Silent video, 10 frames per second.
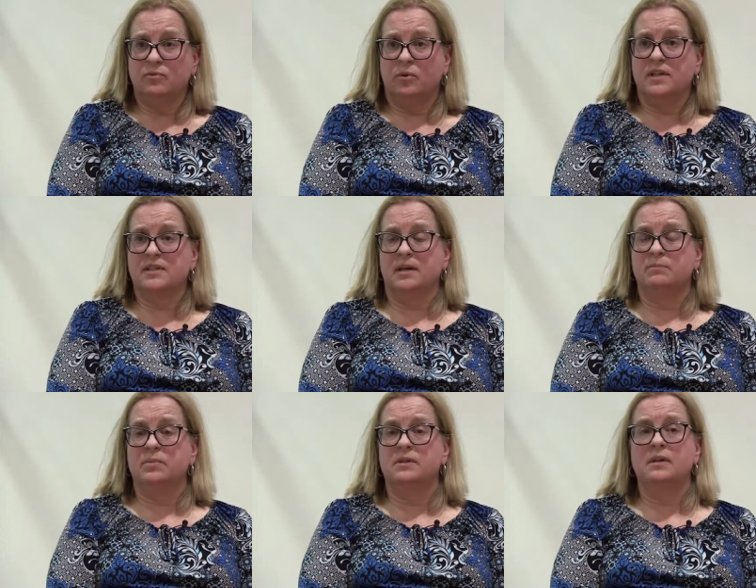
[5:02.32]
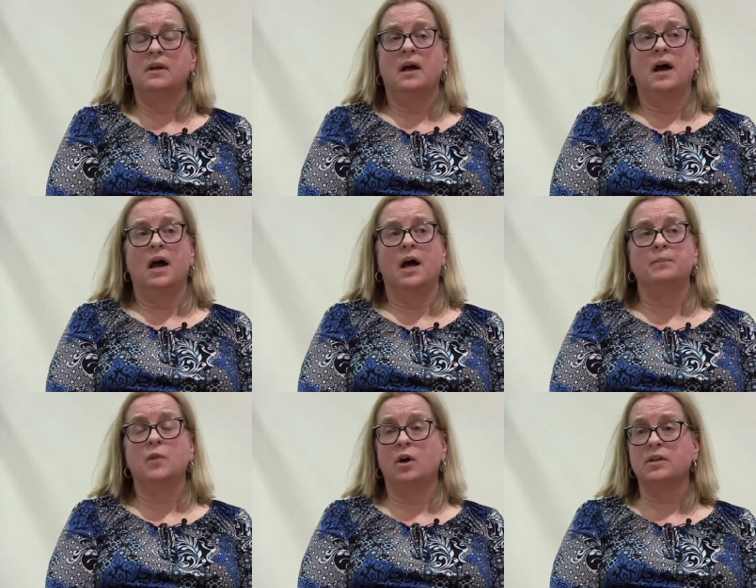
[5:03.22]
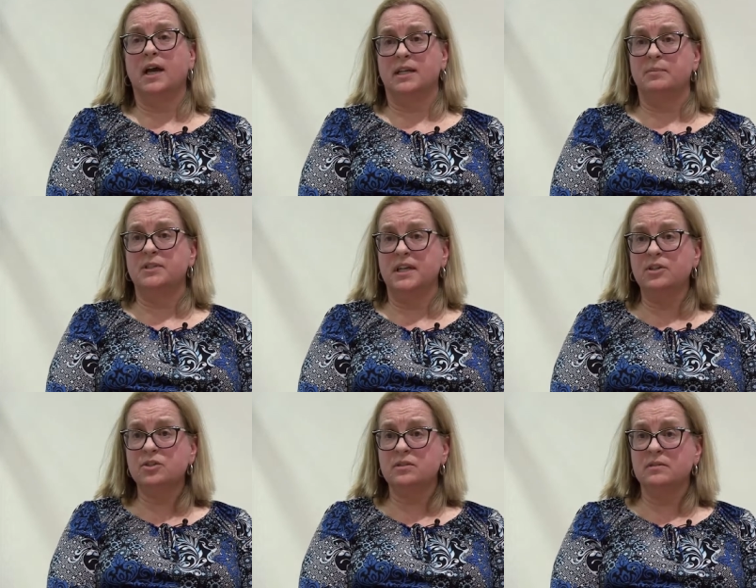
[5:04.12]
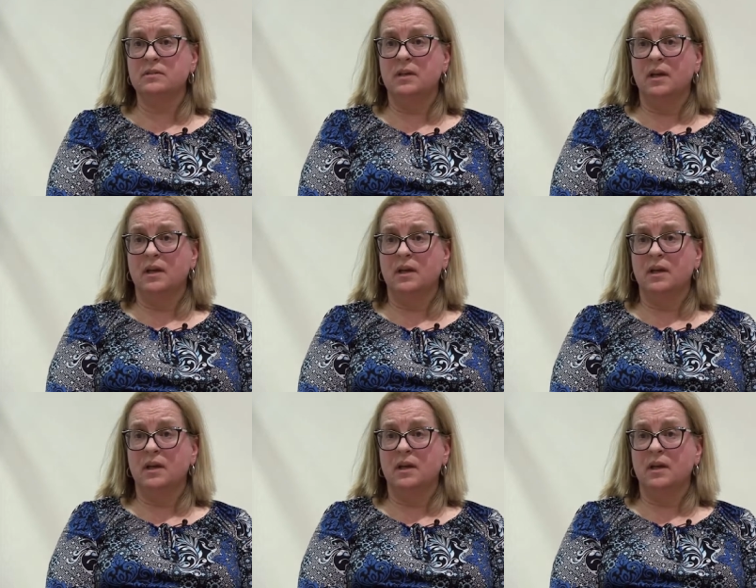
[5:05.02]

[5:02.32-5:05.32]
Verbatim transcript: for example, um, on adaptation,